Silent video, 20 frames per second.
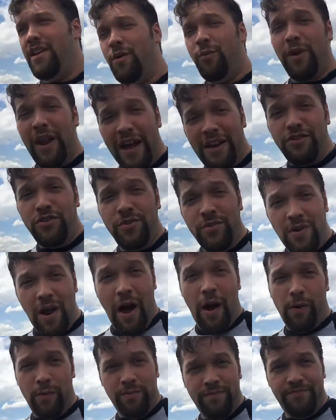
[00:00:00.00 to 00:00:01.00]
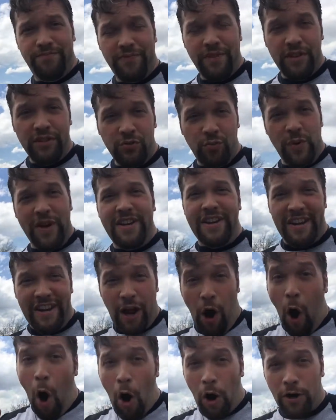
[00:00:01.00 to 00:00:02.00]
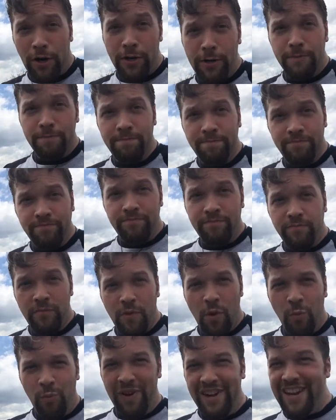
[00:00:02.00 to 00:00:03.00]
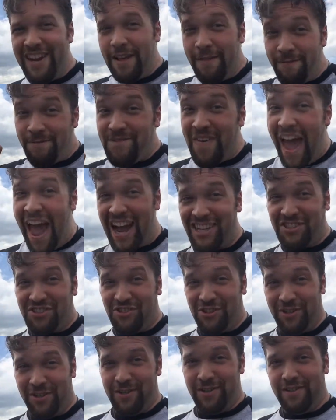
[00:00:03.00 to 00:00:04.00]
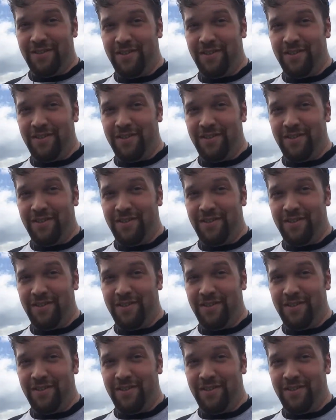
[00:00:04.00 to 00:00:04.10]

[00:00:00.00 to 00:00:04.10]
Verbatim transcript: What I do know is we did it harder, we did it faster,